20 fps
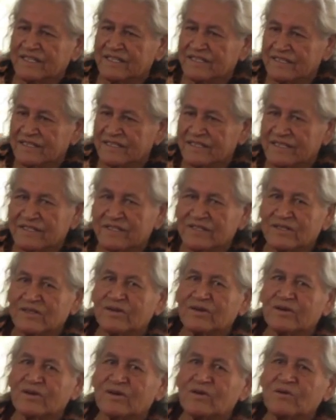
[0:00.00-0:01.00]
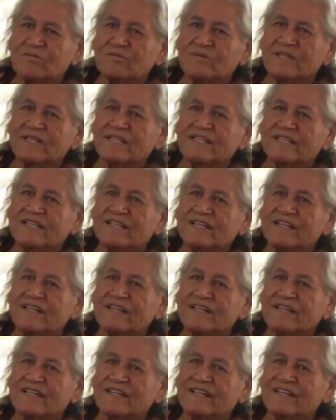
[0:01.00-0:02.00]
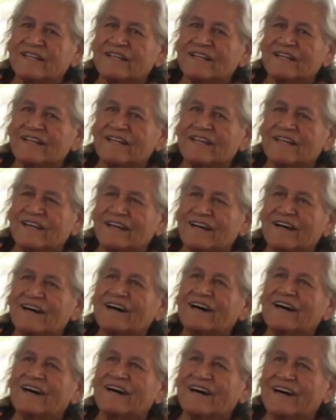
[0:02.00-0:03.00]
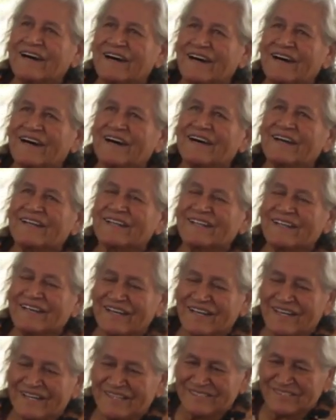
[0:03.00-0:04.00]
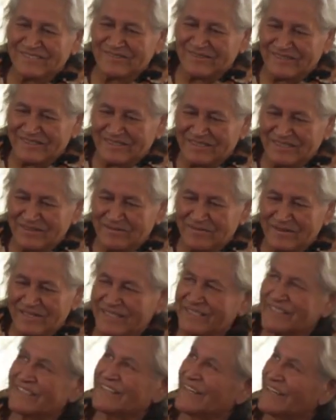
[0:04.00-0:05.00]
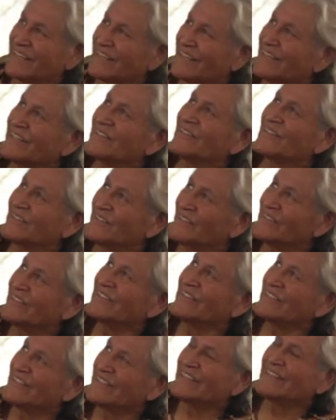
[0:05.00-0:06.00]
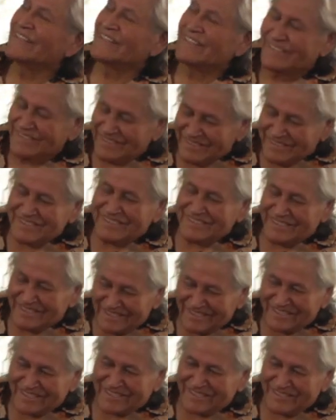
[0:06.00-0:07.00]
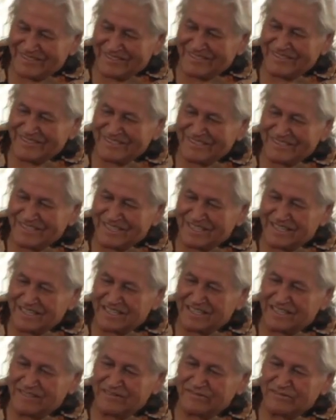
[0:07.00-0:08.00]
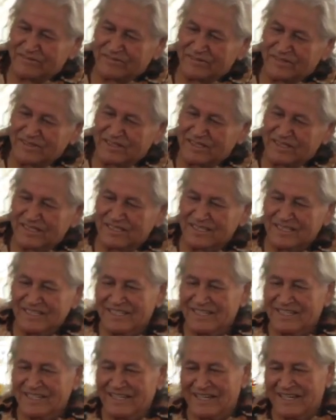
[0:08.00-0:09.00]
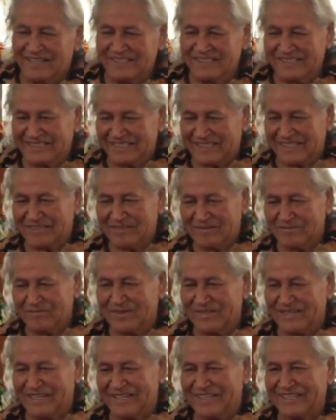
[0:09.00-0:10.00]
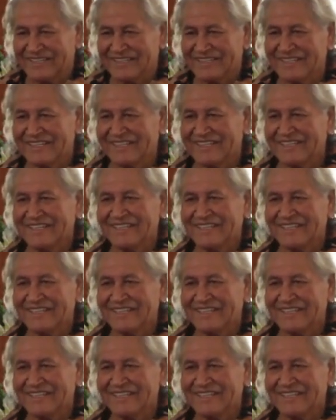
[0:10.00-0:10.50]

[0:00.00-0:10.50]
and the other door opened. Aha, that's what you mean. Thank you. Thank you. I set plate.